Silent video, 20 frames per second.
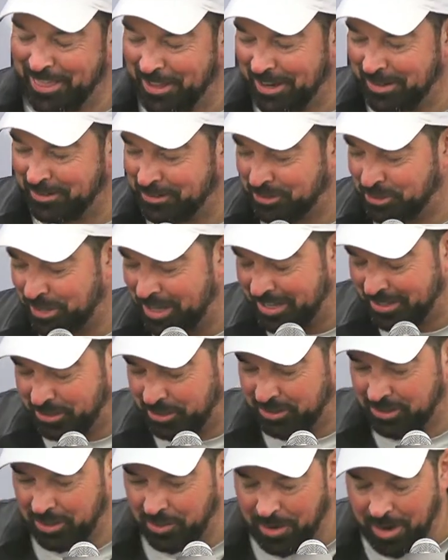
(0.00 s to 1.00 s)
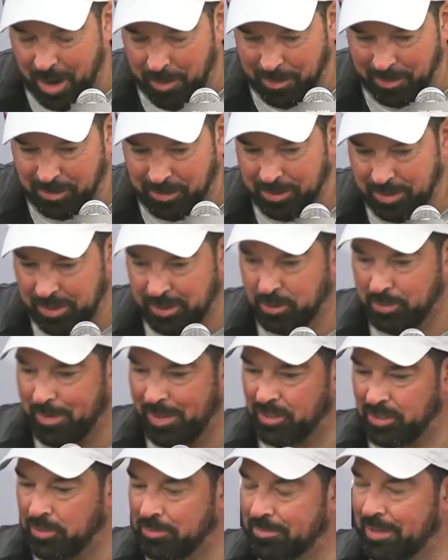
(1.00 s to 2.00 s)
thought it's just a great opportunity to
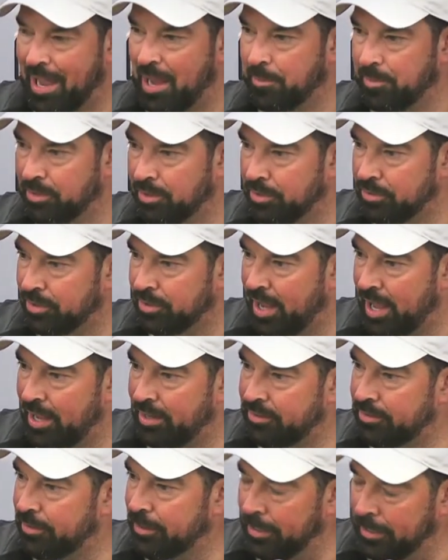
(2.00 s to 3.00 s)
spend some time with those guys.